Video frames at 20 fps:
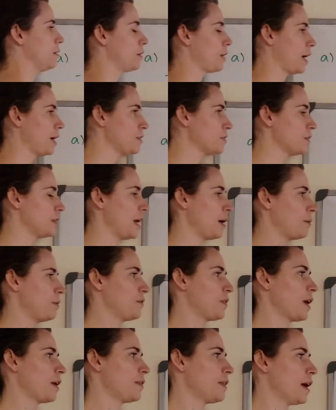Okay, so now we've
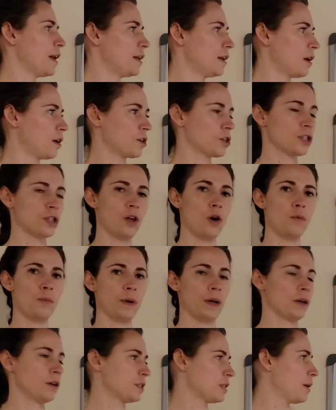got that in our
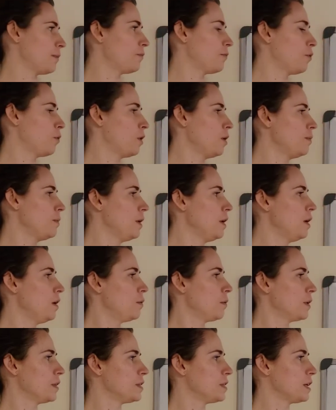slope-intercept form.
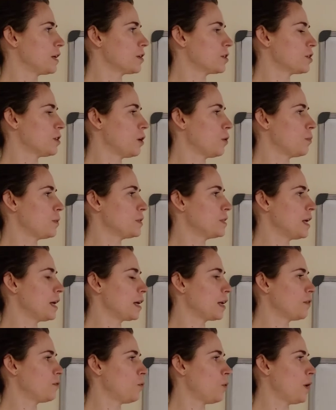We can see our slope is
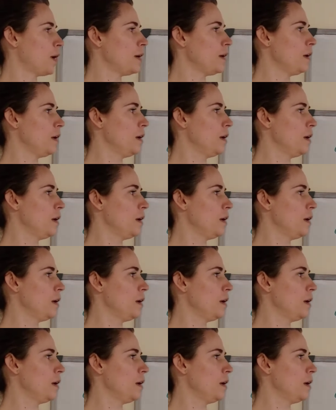negative 1.